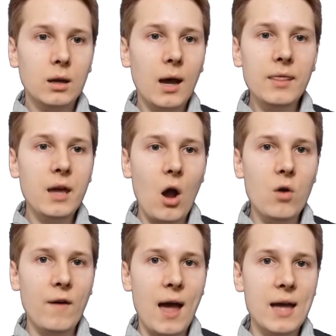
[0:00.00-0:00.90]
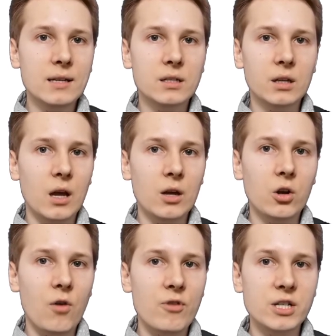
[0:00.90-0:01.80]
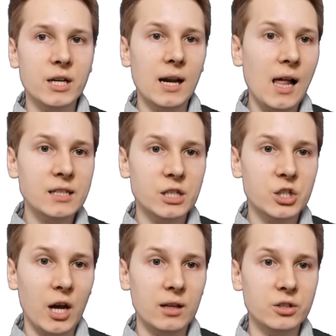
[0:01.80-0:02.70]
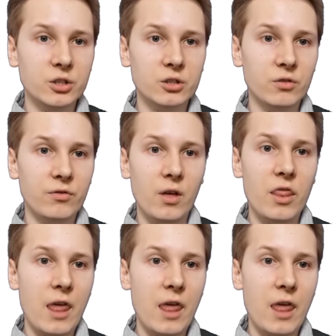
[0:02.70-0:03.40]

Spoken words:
Can the overheads, coverage and analysis challenges of